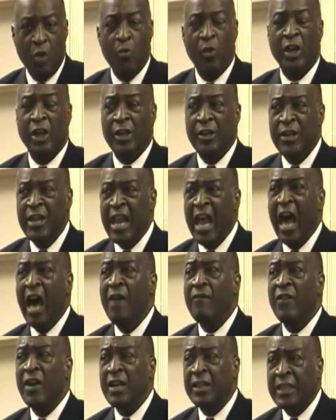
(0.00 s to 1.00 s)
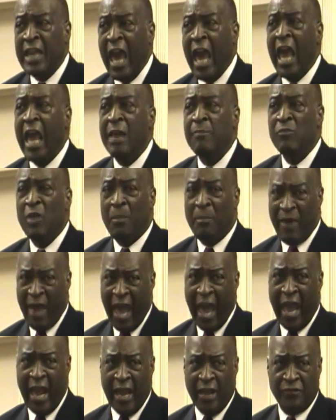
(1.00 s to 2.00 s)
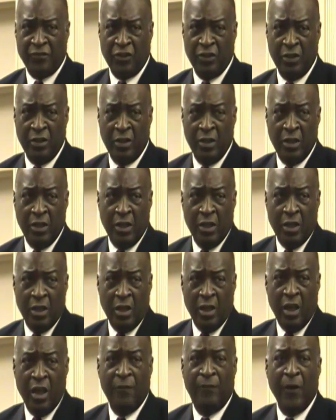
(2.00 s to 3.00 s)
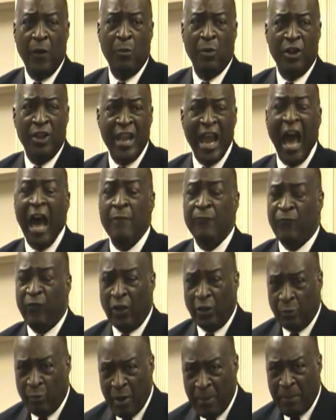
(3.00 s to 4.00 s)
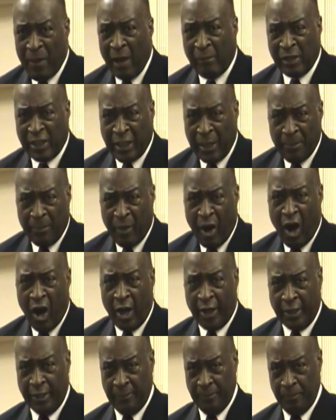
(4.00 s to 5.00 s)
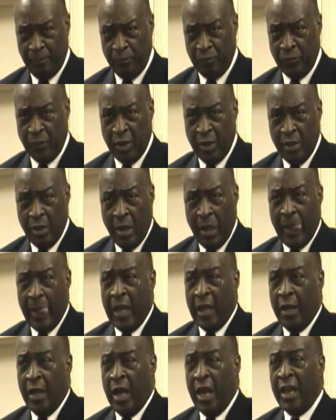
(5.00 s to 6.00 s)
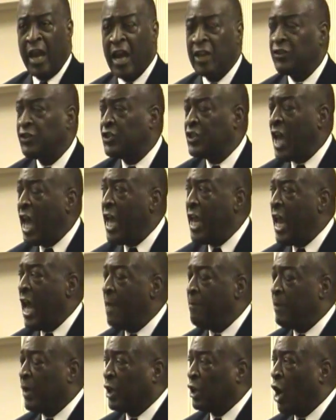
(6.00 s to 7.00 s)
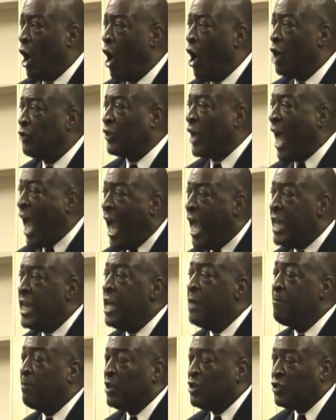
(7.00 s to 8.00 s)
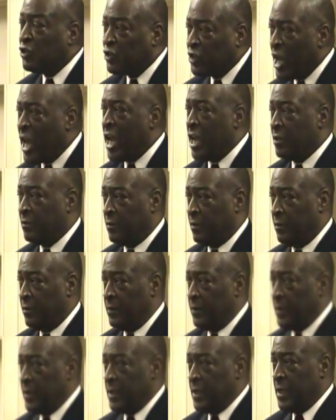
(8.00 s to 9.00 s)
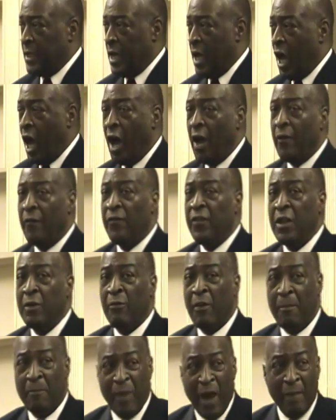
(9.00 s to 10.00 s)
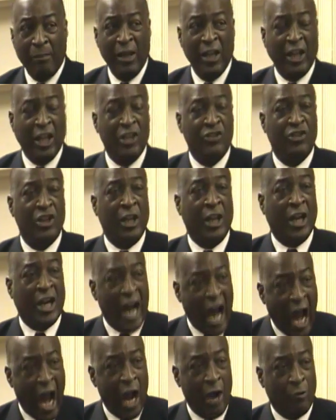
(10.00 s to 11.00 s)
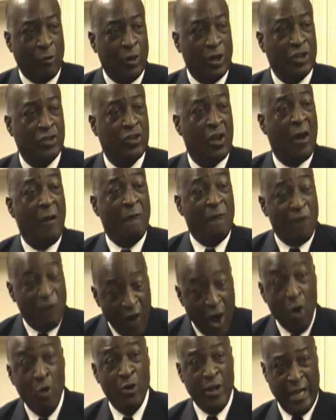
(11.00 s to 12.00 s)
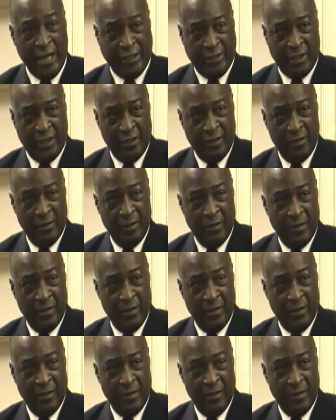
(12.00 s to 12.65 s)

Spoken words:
It would have never came to pass if it were not for the Republican Party. And I say that because 80% of the Republicans in Congress voted